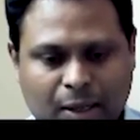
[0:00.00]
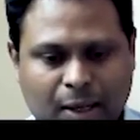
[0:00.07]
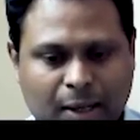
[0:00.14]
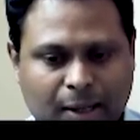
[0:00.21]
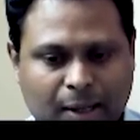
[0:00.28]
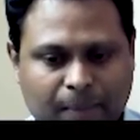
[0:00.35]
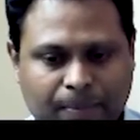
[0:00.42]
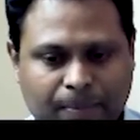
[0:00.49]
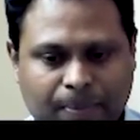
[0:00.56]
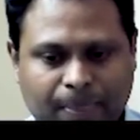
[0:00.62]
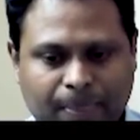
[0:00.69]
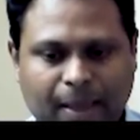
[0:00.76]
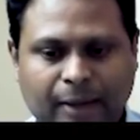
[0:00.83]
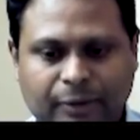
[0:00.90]
um,
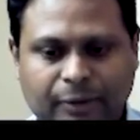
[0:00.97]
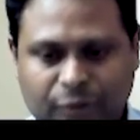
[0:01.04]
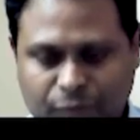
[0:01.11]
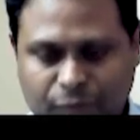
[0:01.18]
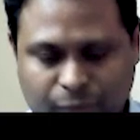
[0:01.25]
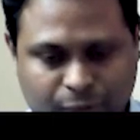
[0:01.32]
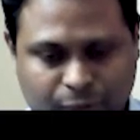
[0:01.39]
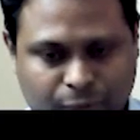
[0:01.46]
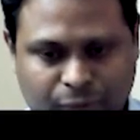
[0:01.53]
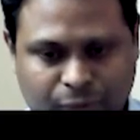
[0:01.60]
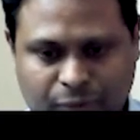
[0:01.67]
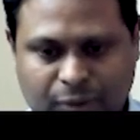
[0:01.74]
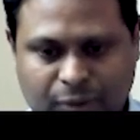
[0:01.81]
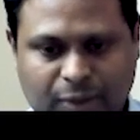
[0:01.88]
that just
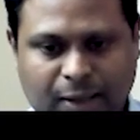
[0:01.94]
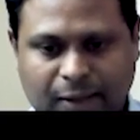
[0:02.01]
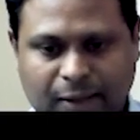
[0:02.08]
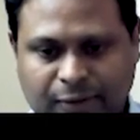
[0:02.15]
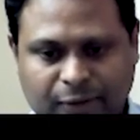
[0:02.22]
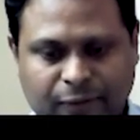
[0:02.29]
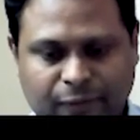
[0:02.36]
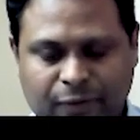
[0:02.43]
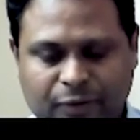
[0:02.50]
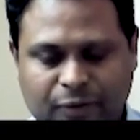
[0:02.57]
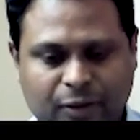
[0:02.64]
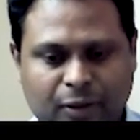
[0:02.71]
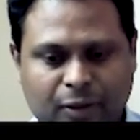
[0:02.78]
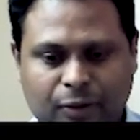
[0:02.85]
reduces the attack
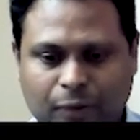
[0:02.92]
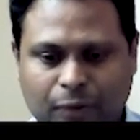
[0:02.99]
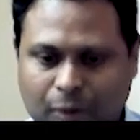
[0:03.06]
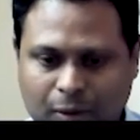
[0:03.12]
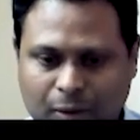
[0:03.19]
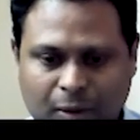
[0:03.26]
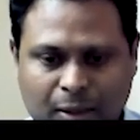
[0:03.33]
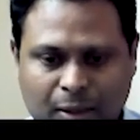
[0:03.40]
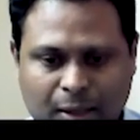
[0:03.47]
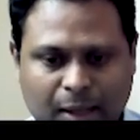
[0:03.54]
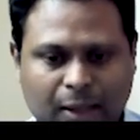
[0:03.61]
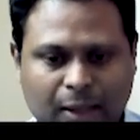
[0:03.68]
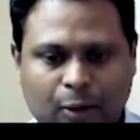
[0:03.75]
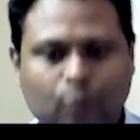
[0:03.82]
surface and you're
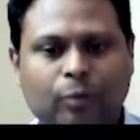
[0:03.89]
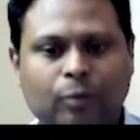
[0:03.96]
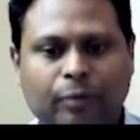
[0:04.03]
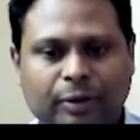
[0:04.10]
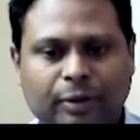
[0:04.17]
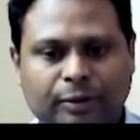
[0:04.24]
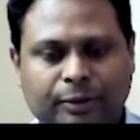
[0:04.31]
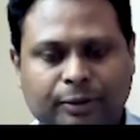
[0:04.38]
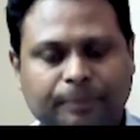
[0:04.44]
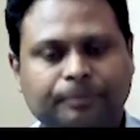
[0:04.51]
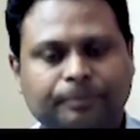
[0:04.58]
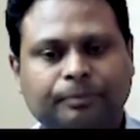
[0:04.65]
at a lower risk.